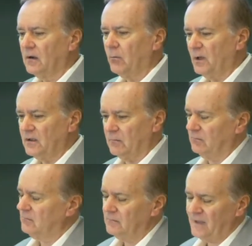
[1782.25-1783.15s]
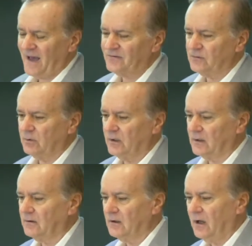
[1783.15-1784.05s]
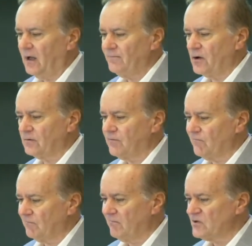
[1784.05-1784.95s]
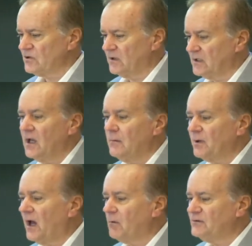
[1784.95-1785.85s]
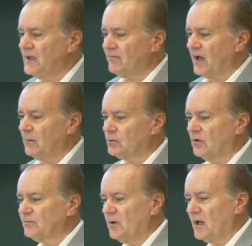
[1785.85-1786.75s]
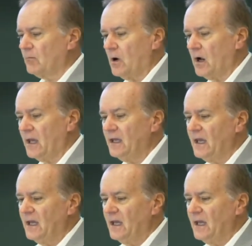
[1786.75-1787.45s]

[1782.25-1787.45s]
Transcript: William, has to be. I voted for it originally, but I was never able to explain why.